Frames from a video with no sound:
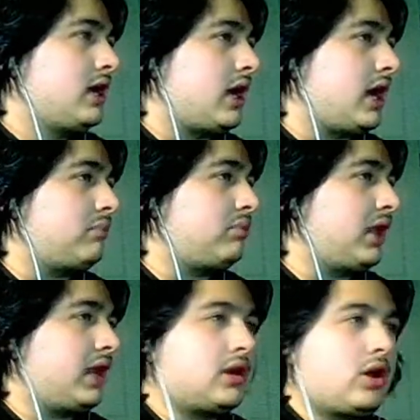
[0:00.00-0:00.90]
I
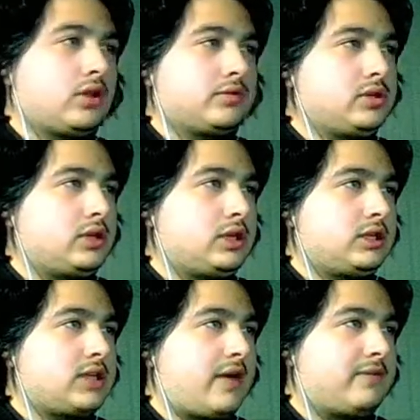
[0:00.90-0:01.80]
play Call of Duty
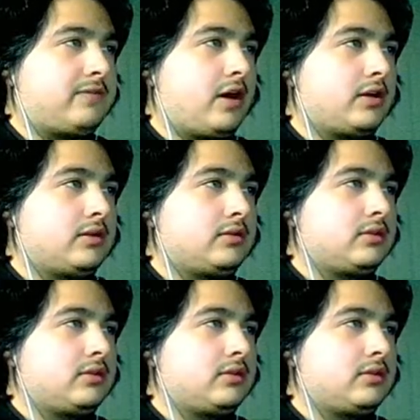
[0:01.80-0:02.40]
to have fun